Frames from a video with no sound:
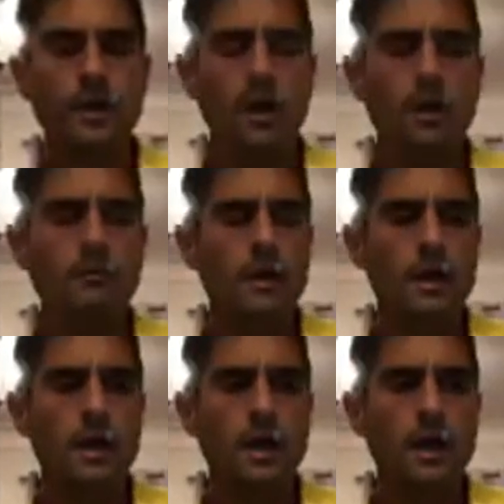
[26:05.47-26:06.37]

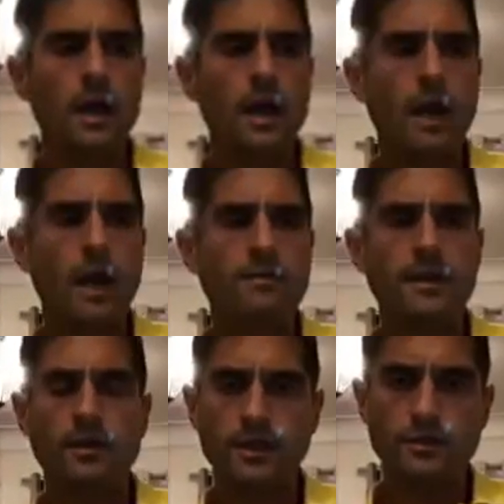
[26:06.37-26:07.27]
And
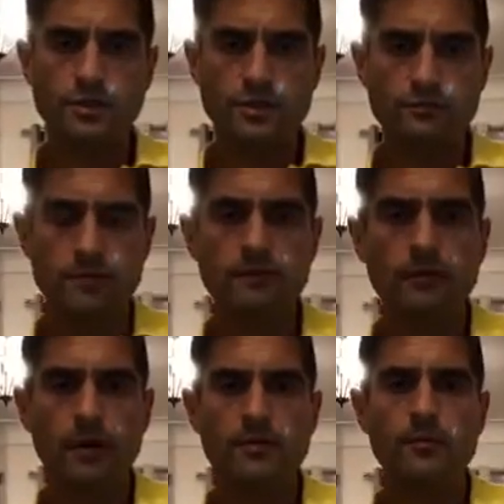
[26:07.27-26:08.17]
then I can just
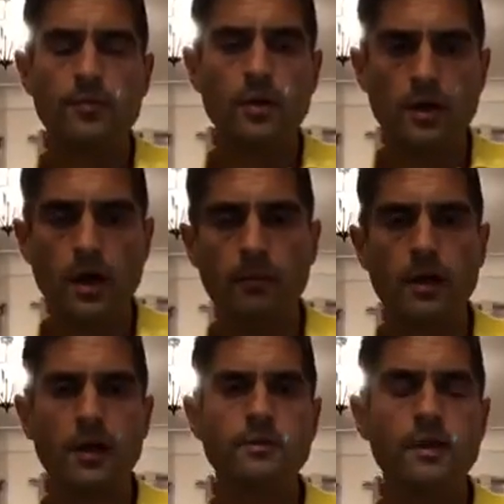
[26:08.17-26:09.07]
rewrite the book,
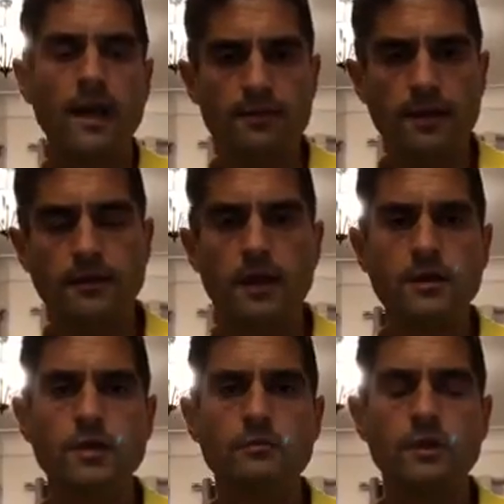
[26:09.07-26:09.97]
upload it, and then get a
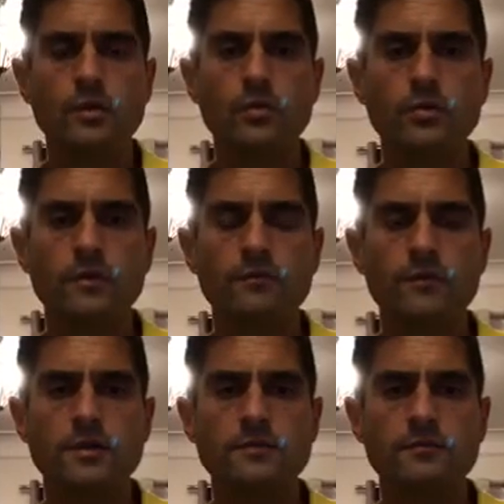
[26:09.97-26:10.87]
new recorded
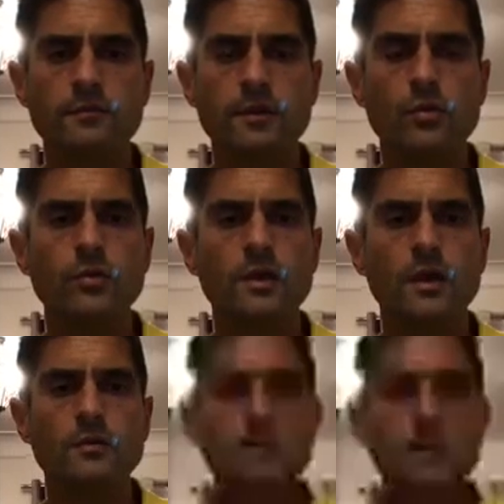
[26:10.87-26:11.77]
version for the audio
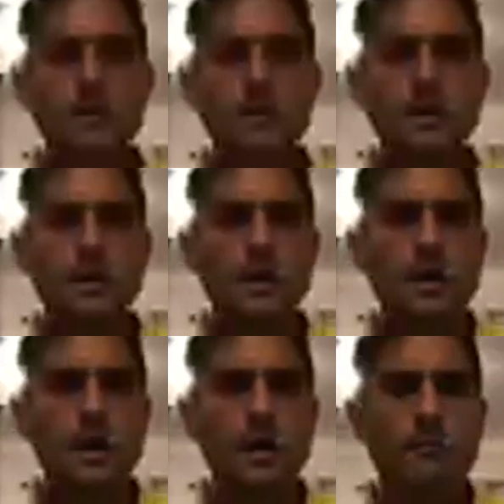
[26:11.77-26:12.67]
done.
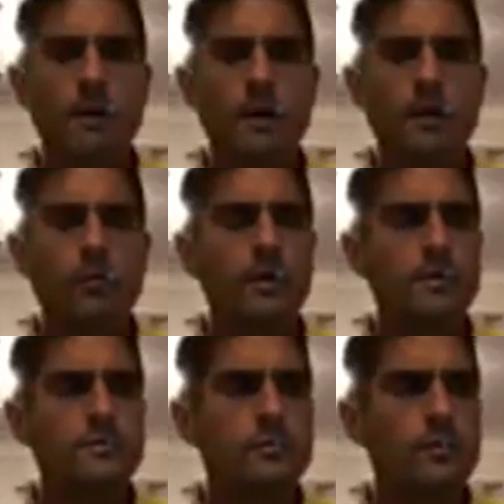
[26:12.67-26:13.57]
And when I
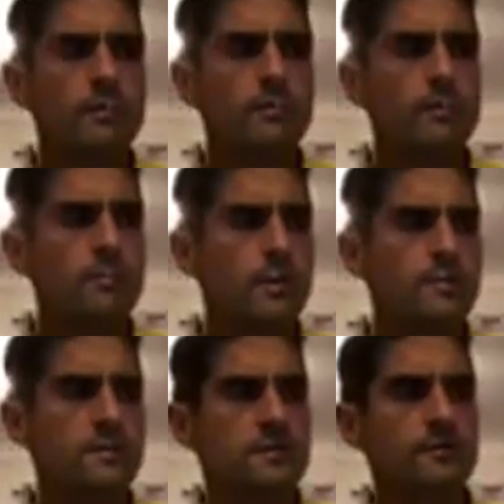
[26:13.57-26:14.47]
sort of went through the
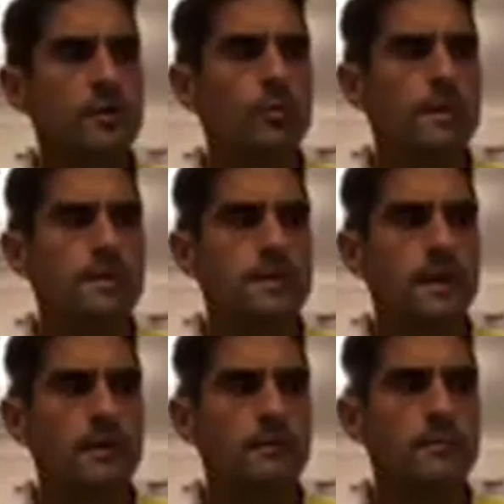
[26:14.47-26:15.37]
process of cobbling
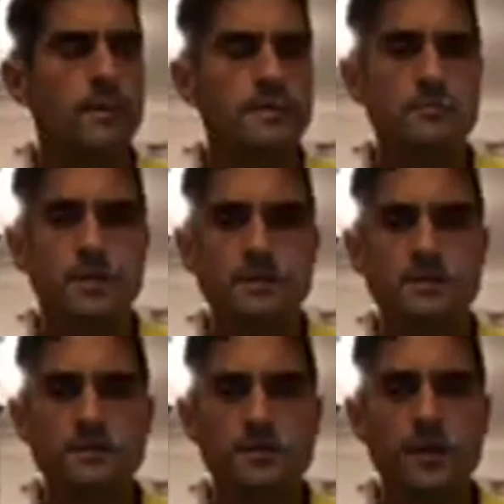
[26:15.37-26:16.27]
together the bits and
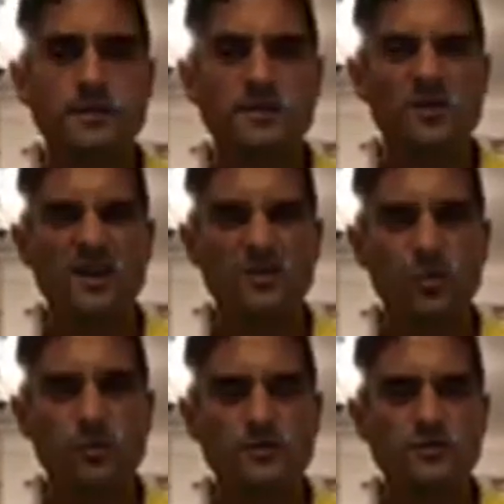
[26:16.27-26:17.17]
pieces to add to it, it's
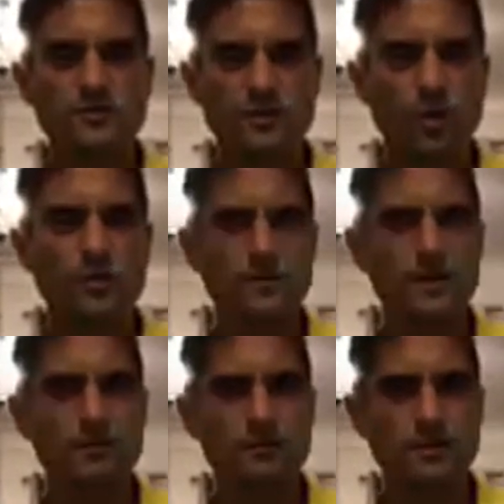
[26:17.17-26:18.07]
almost as long as
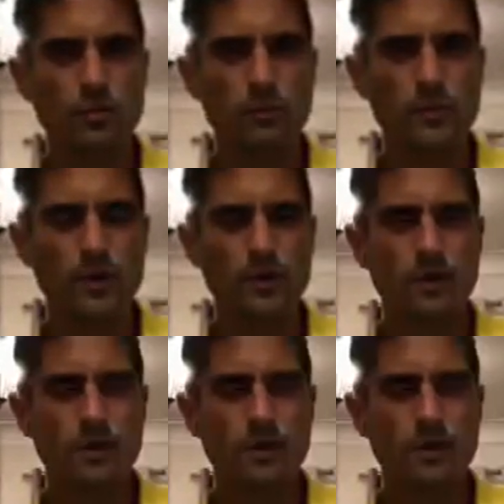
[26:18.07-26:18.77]
the original book.